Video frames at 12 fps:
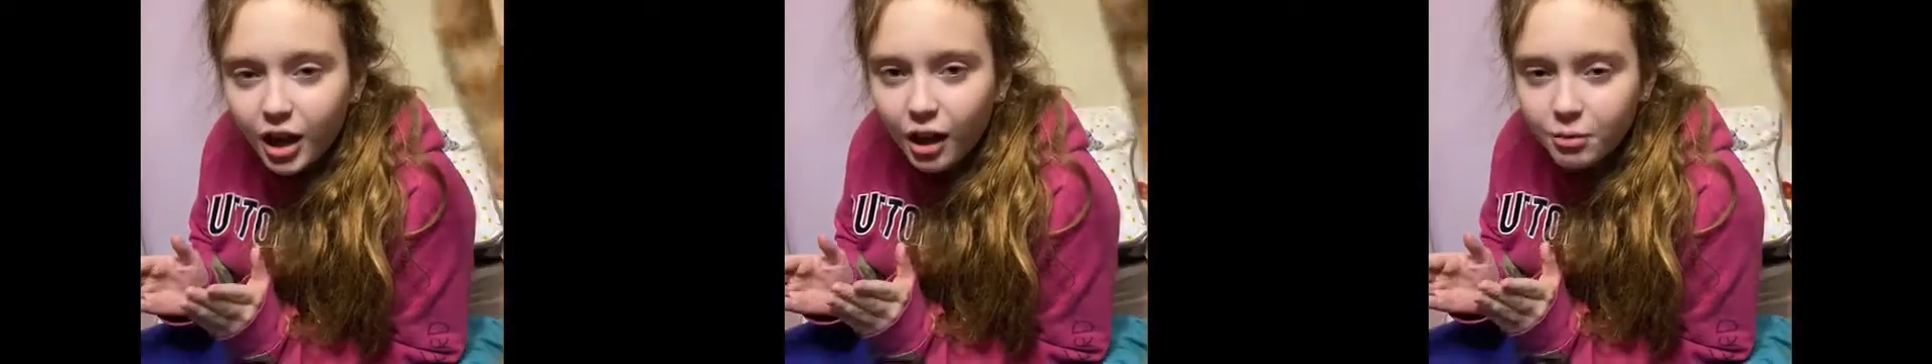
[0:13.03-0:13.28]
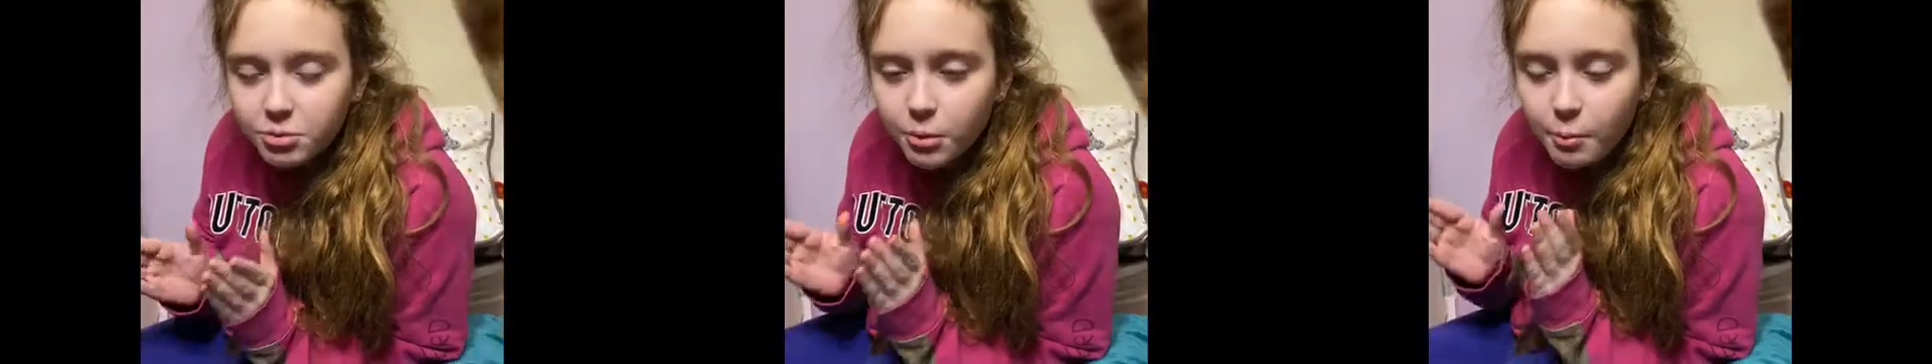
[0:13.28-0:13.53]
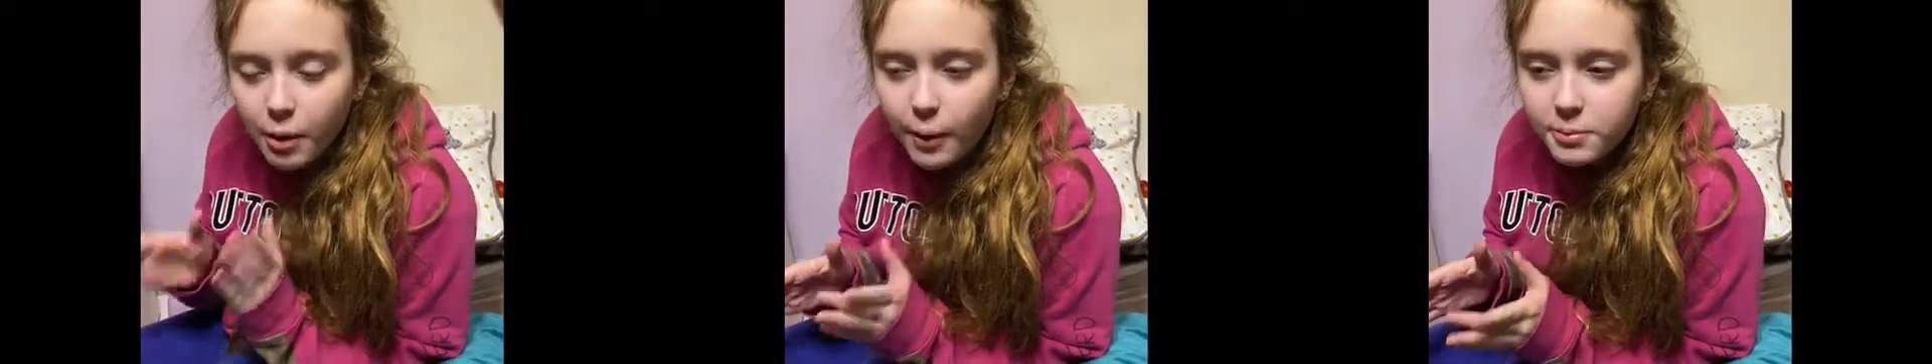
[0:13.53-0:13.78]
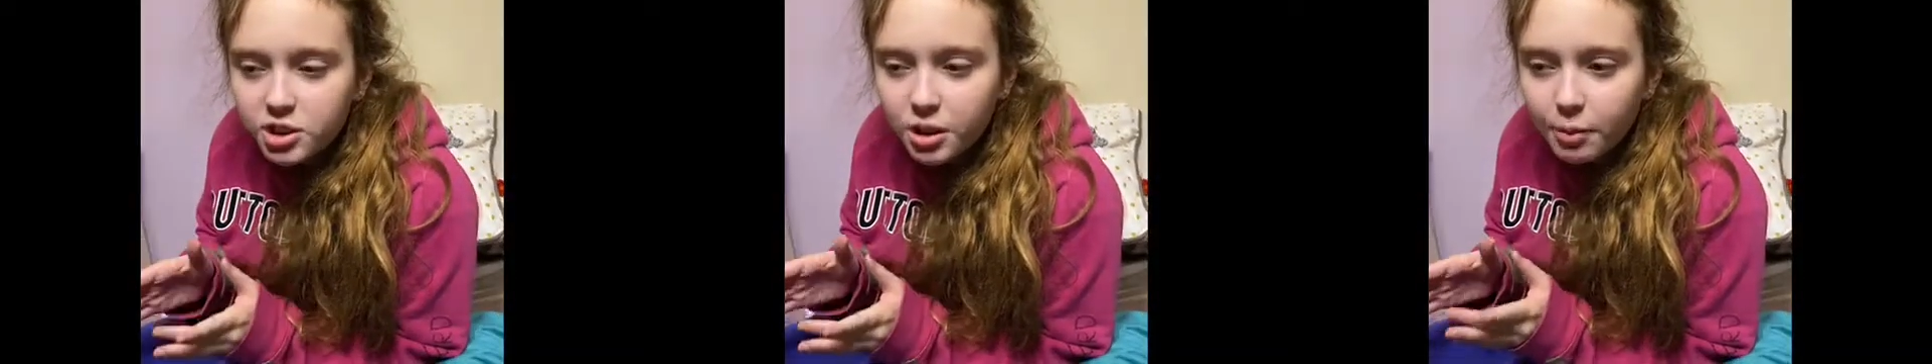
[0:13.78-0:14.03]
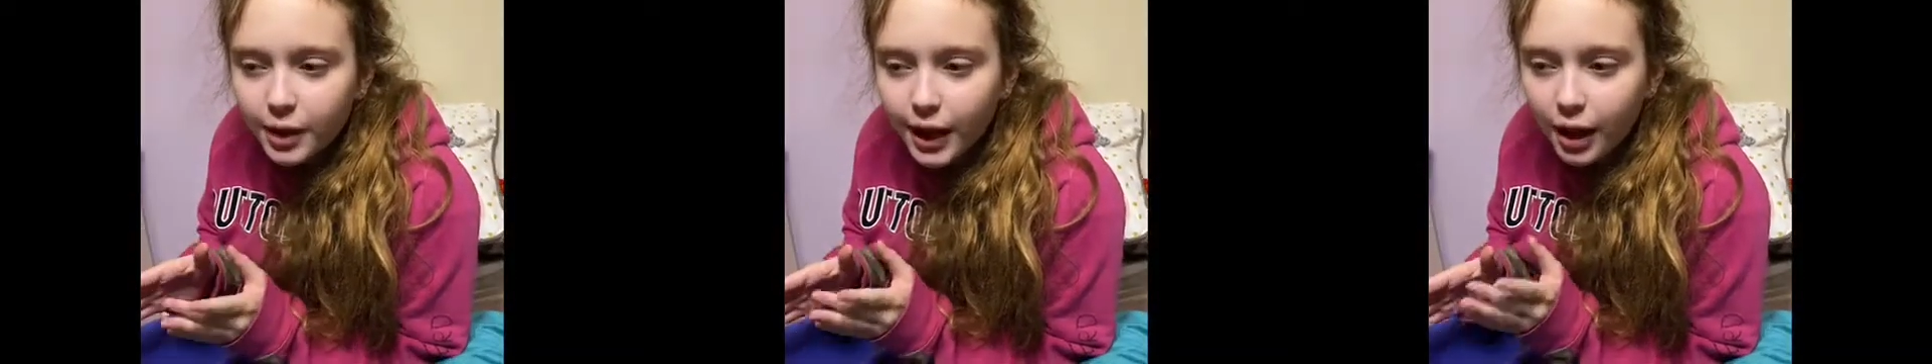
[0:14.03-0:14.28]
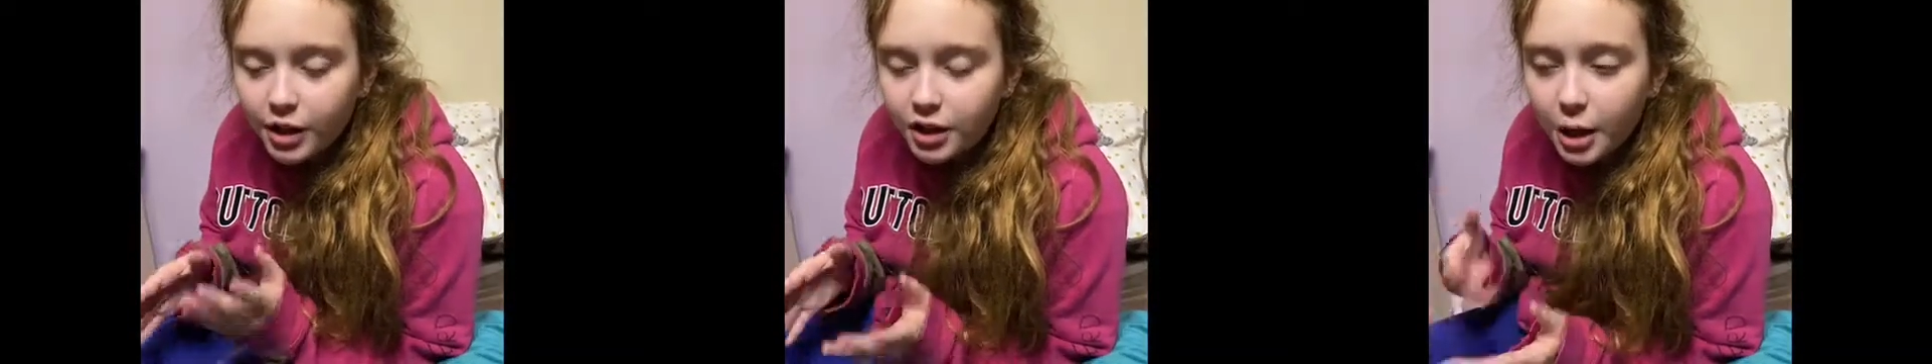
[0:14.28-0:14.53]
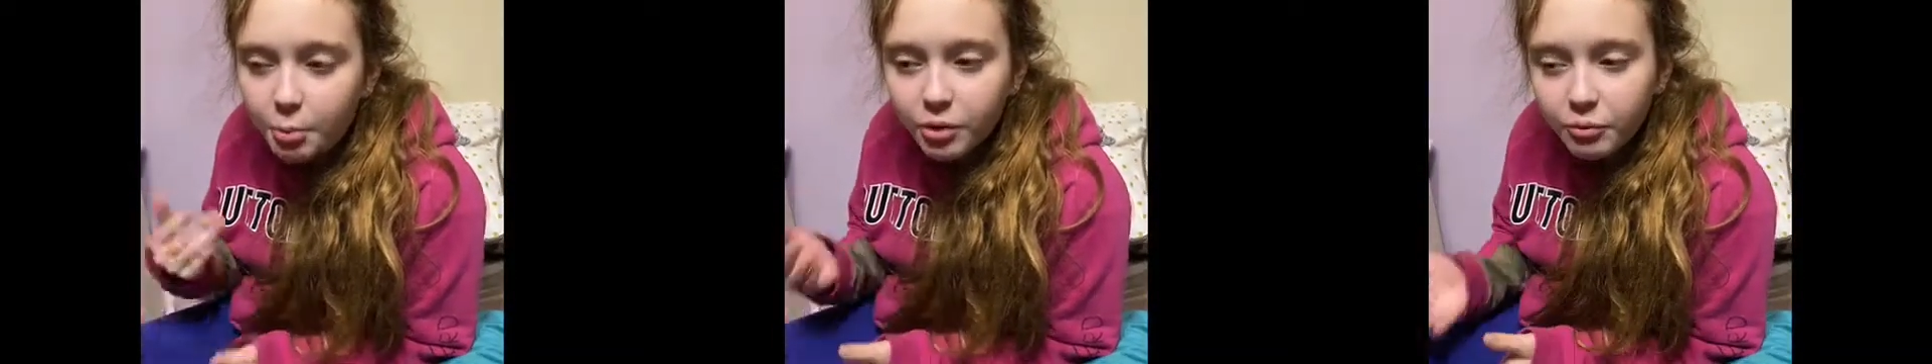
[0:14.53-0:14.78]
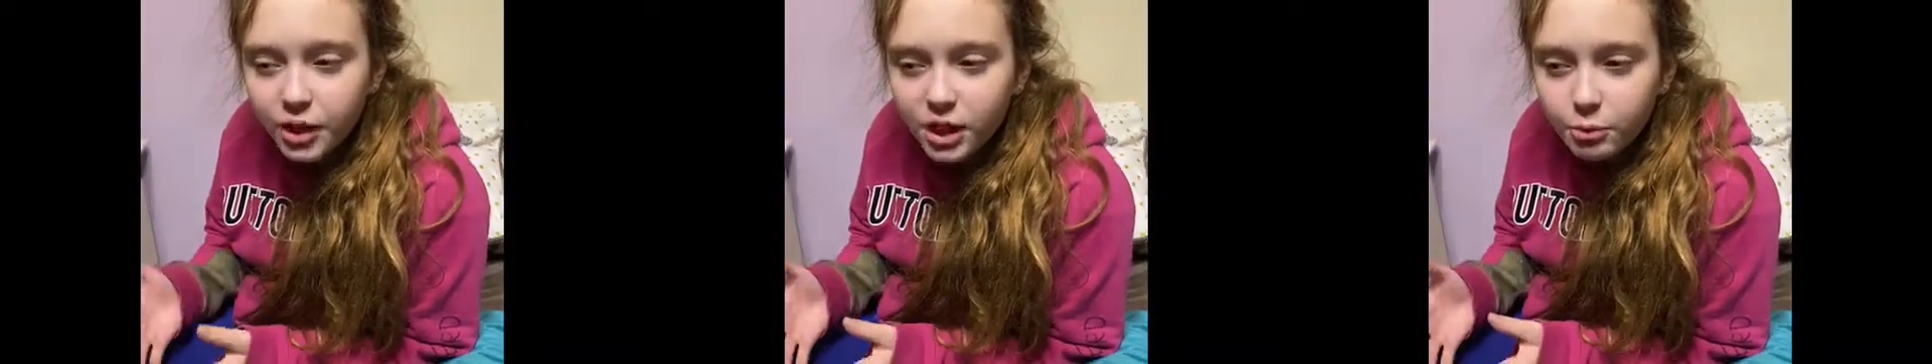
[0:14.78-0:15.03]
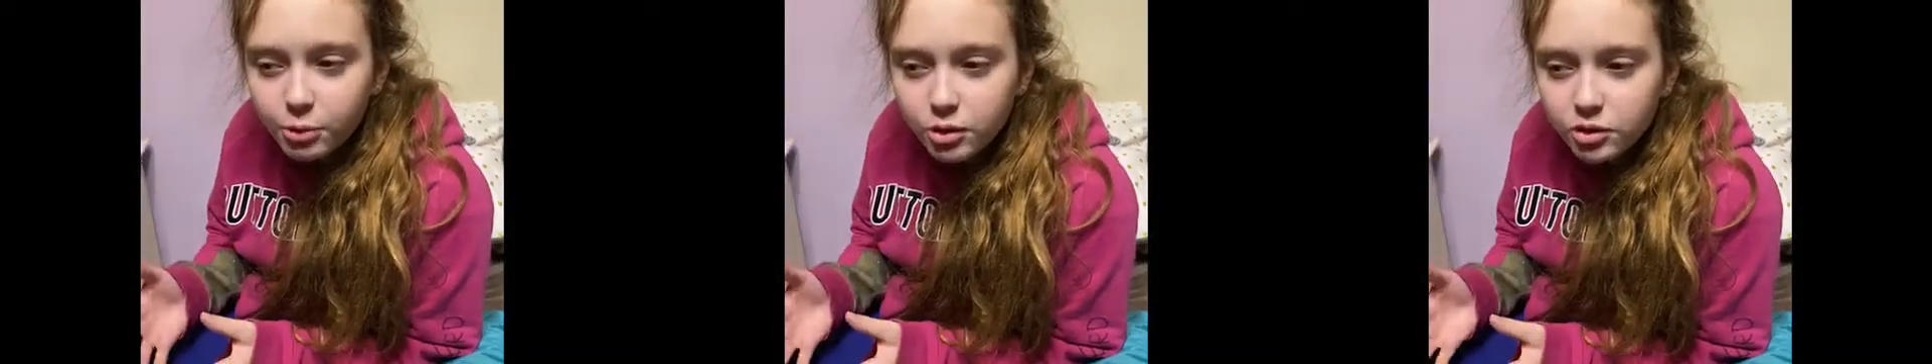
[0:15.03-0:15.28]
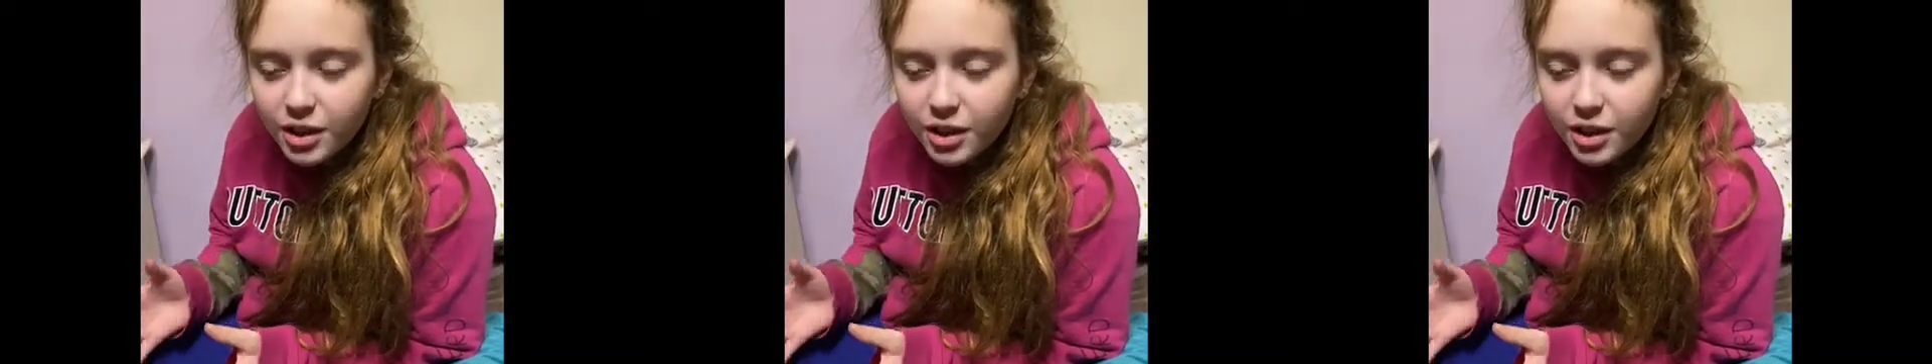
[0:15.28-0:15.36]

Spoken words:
So my mom's going to pick out a couple of Beanie Boos,